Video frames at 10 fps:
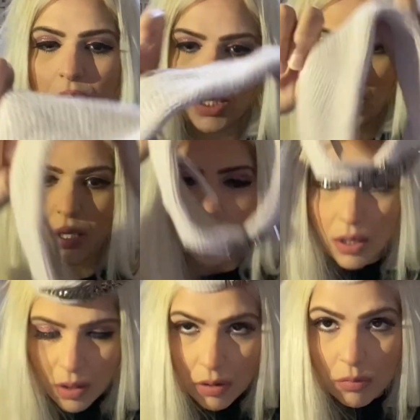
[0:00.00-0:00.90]

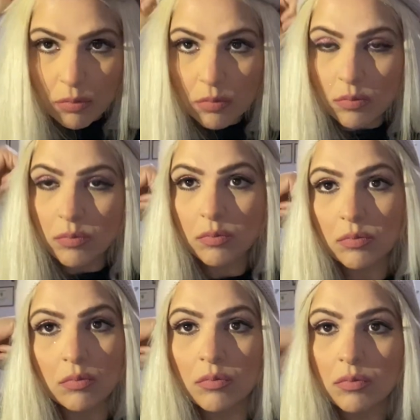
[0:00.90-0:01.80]

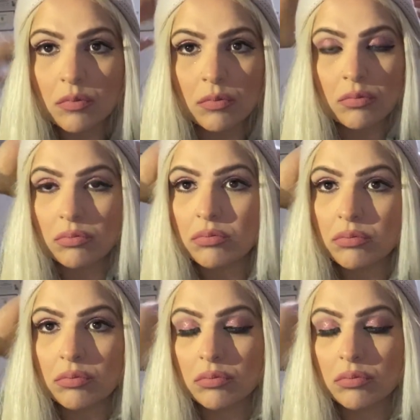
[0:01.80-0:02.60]
Nobody speaks.